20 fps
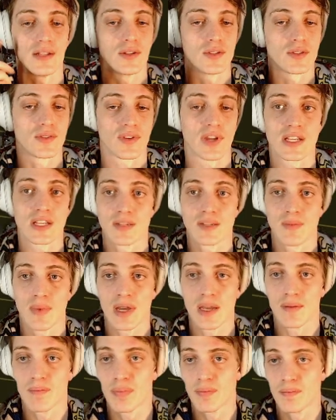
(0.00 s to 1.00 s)
those of you guys in
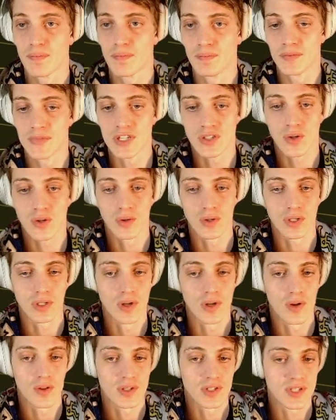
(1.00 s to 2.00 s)
my Discord, you
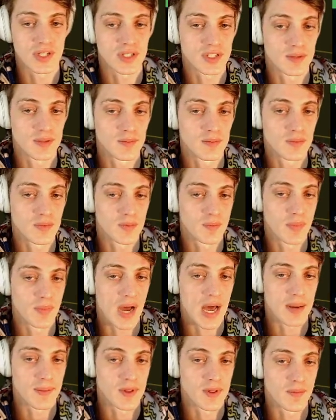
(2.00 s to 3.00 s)
know the system.
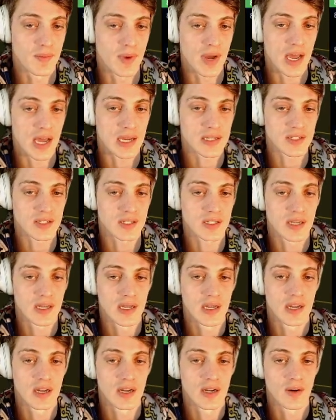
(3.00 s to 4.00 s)
Bottom of the box,
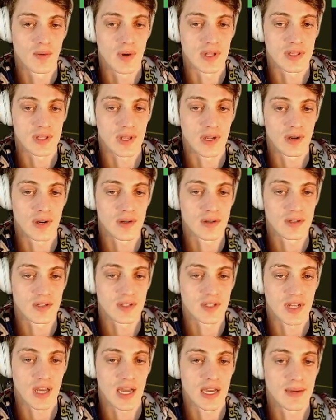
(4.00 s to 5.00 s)
right there,
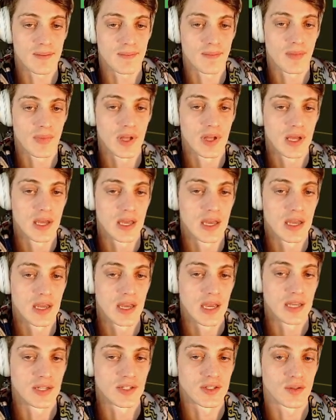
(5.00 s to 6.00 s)
top.
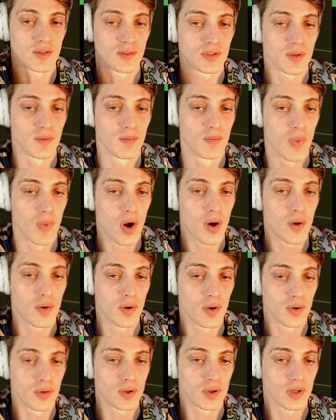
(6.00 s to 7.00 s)
And so
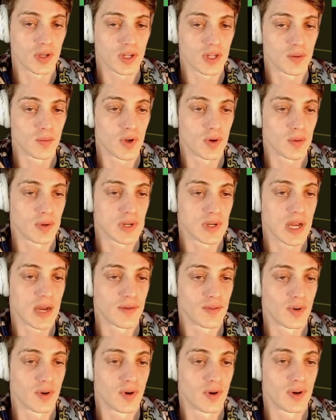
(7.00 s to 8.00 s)
tomorrow you're going to want to
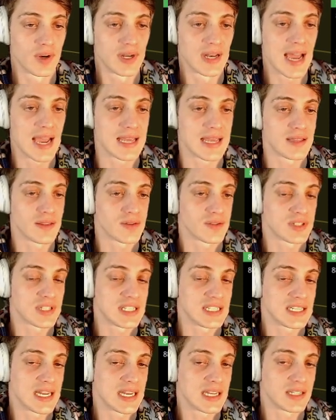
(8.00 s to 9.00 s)
recover
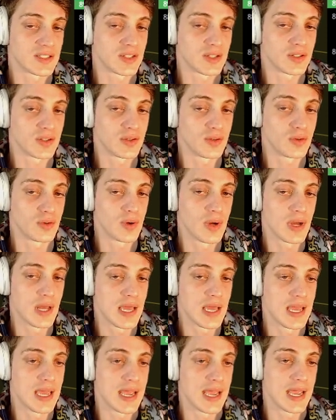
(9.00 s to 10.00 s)
913.82
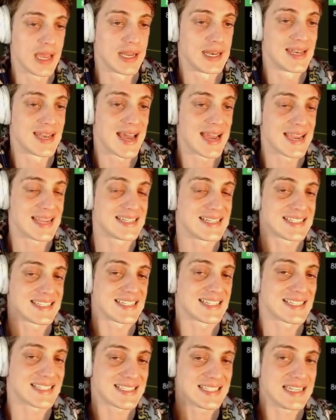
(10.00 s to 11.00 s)
and
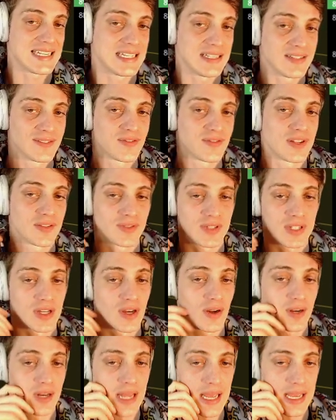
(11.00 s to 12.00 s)
916.50
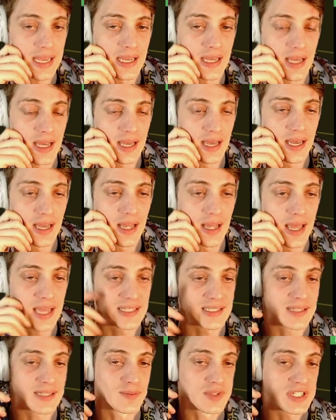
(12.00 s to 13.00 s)
on
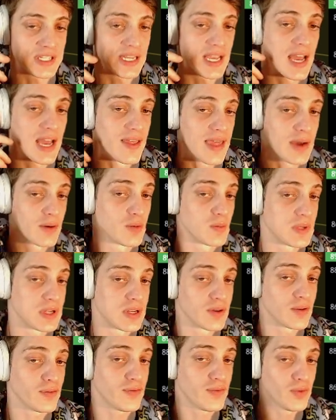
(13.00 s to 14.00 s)
SMCI. That would be
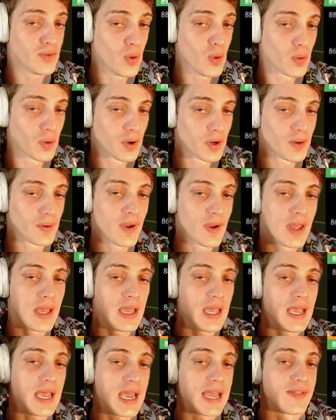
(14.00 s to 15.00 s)
your floor.
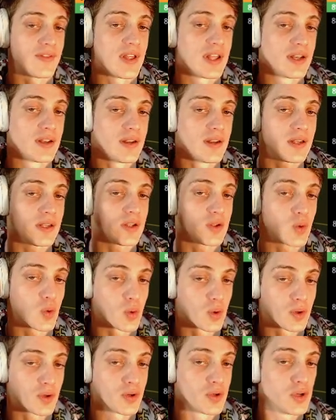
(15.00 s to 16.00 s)
And then
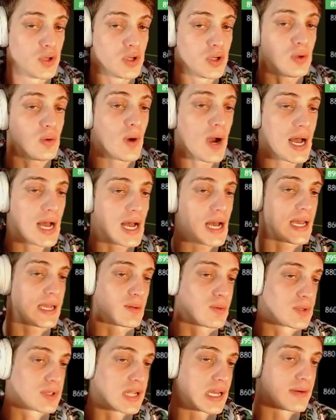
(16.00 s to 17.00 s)
your new high
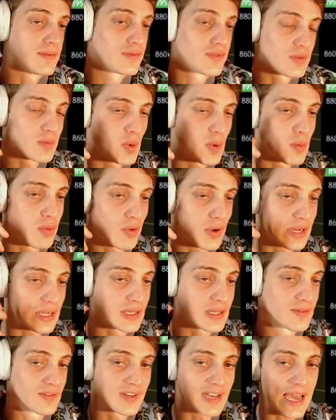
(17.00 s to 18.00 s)
would come from a break
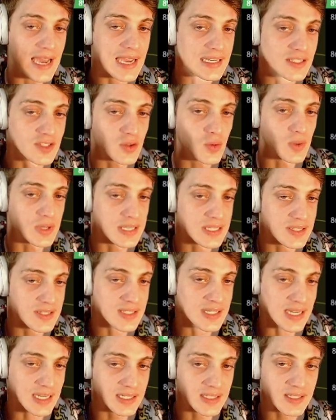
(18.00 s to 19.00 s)
of
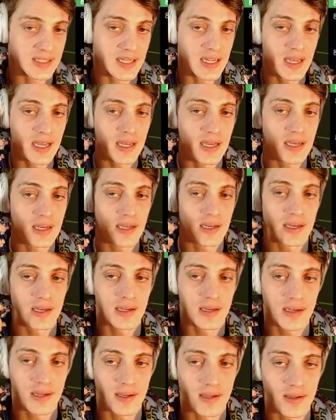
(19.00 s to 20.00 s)
926.
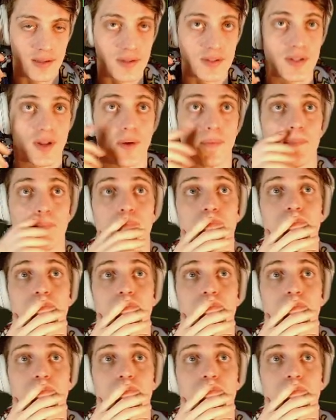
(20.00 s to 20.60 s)
So